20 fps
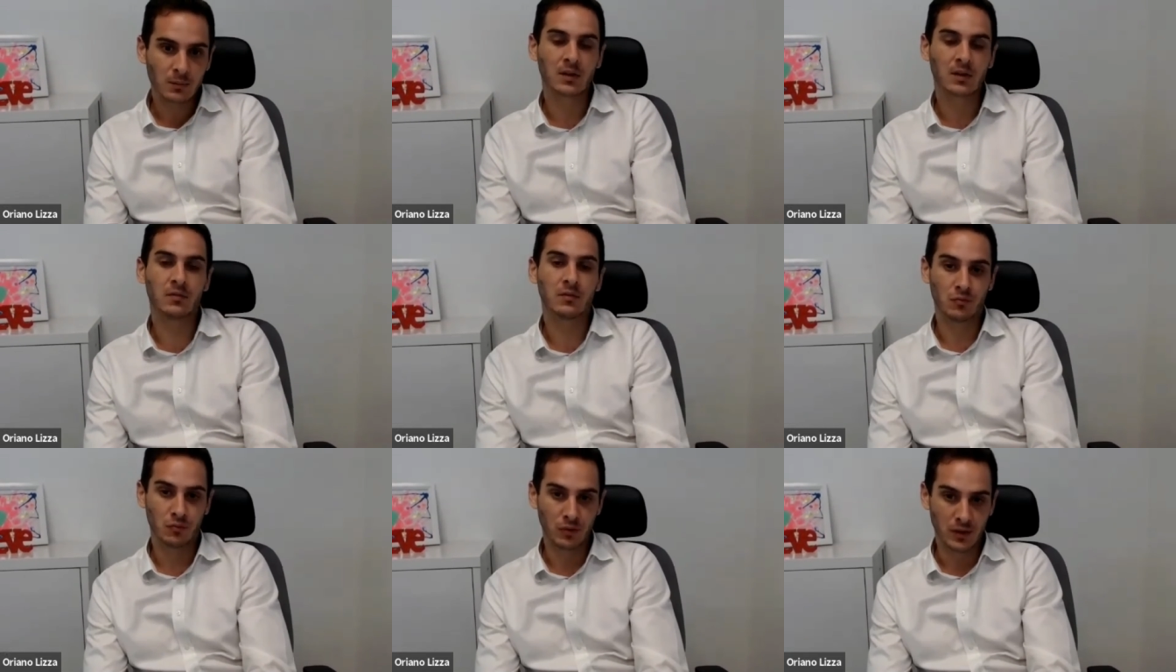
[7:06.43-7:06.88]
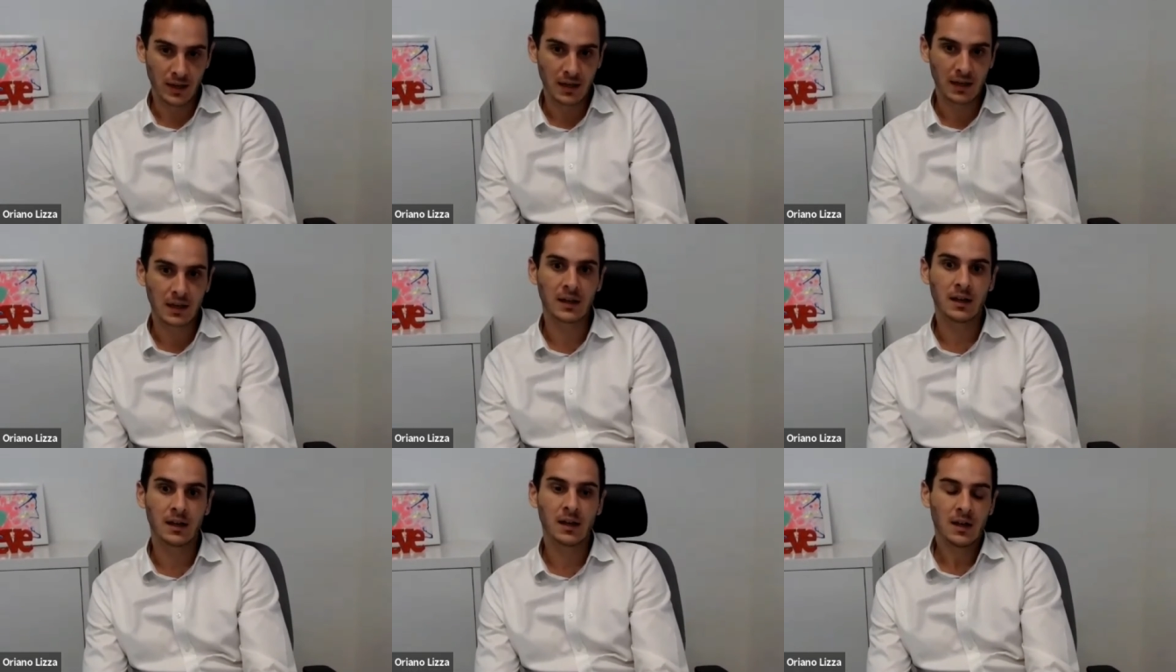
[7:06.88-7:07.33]
but have
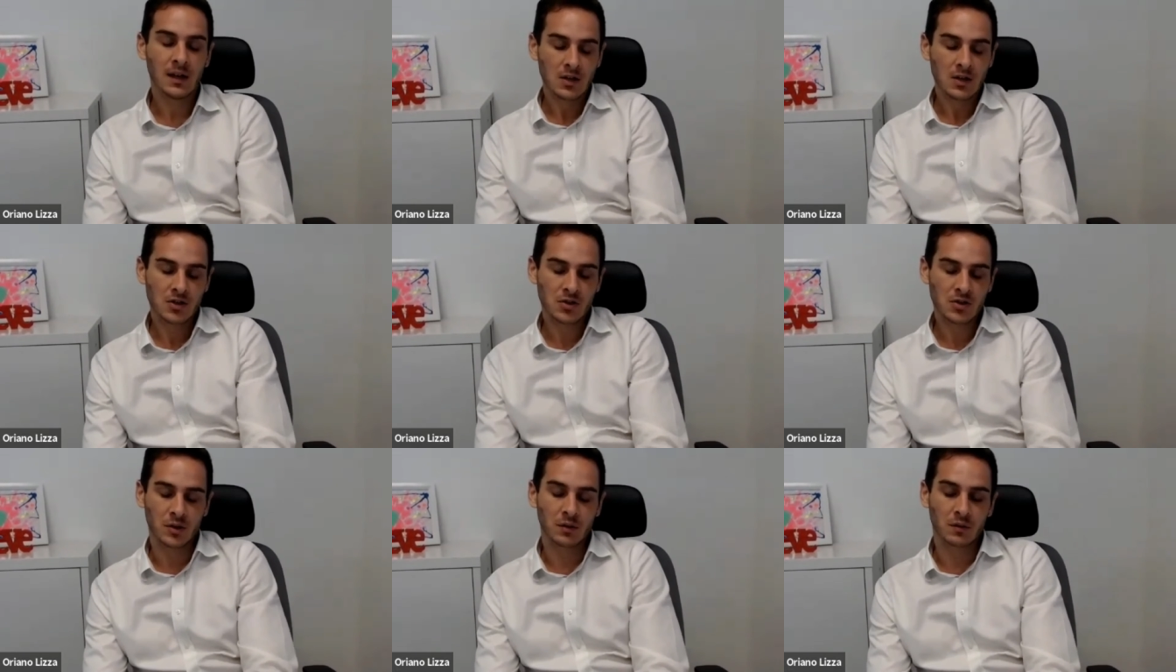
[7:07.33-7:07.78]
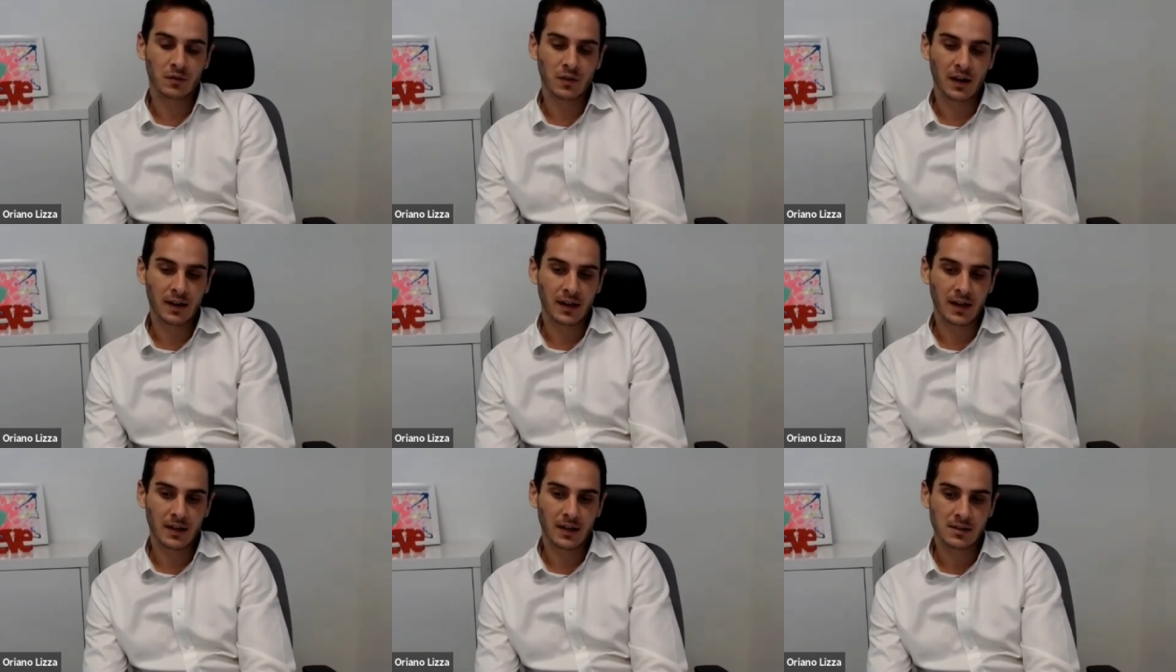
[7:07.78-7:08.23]
really sort of,
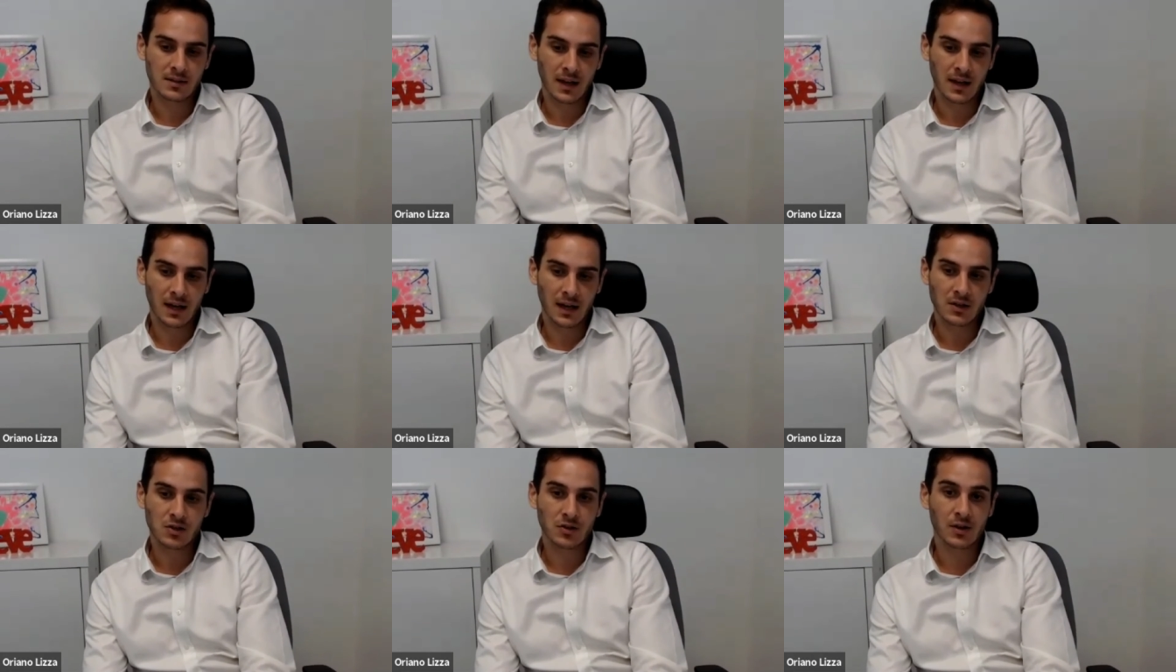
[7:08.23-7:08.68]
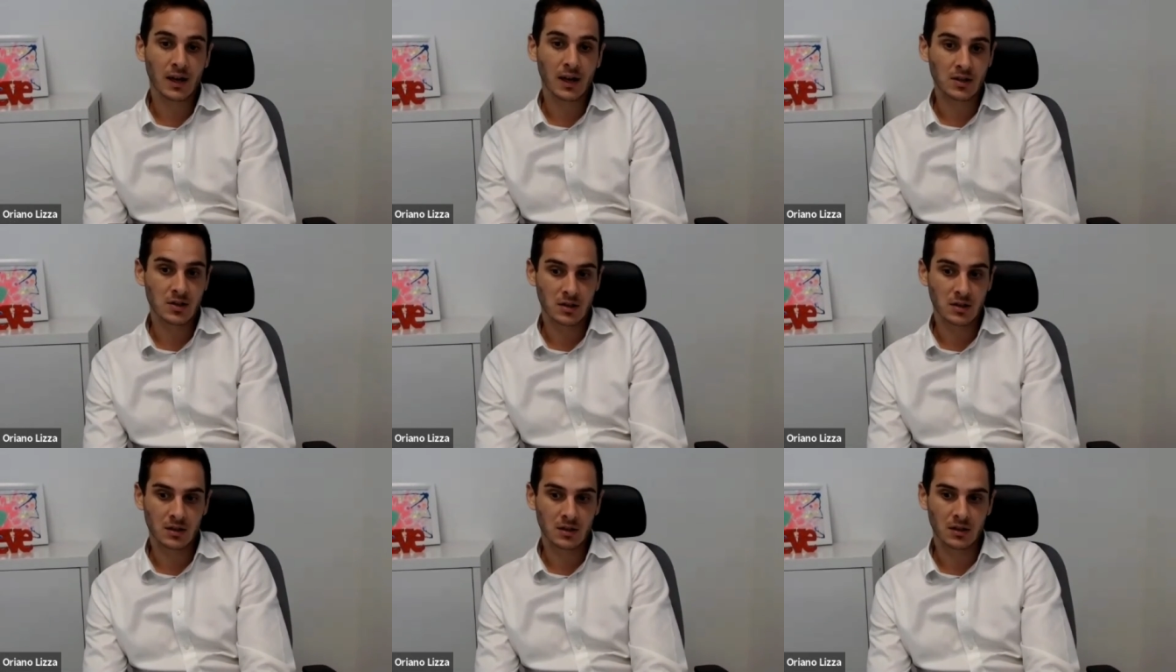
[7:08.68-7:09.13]
I guess, gained
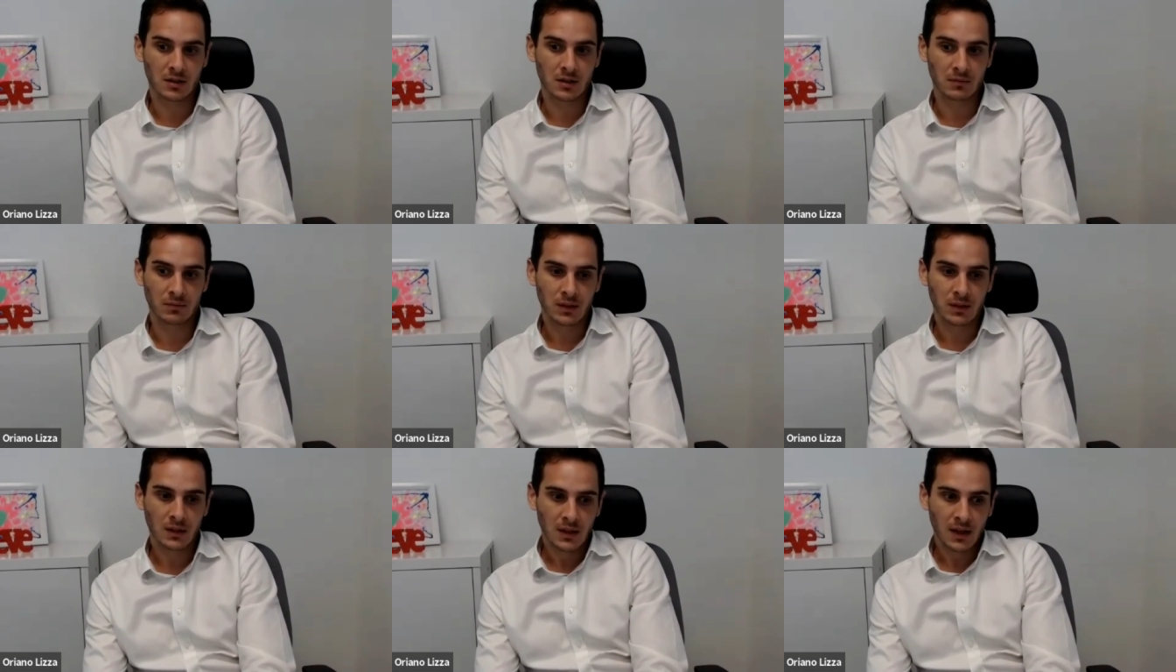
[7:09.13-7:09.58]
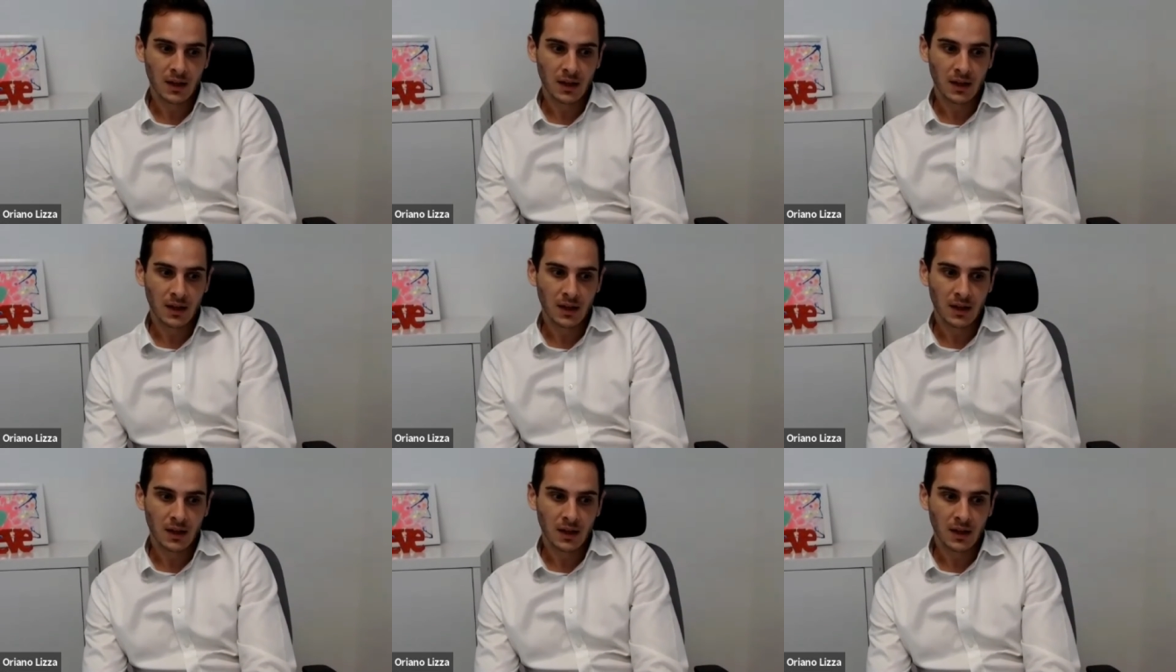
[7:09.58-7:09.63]
traction